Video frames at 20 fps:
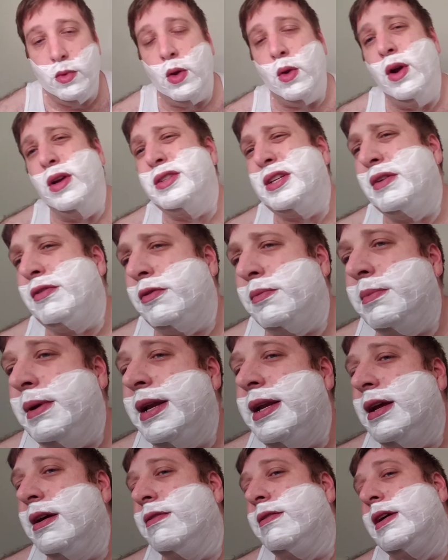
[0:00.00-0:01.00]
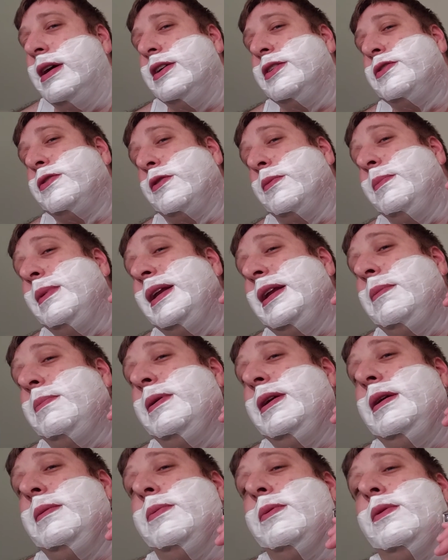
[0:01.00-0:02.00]
I say for many of us, for many
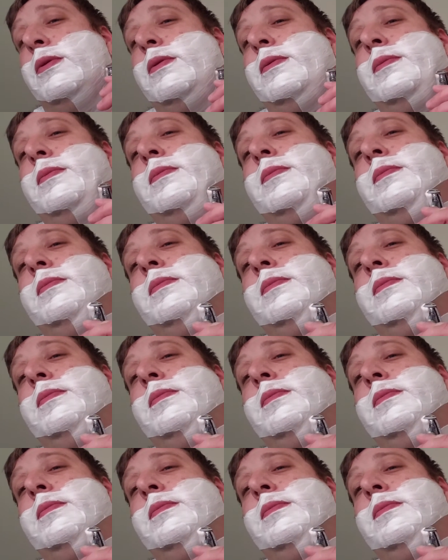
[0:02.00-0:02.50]
people,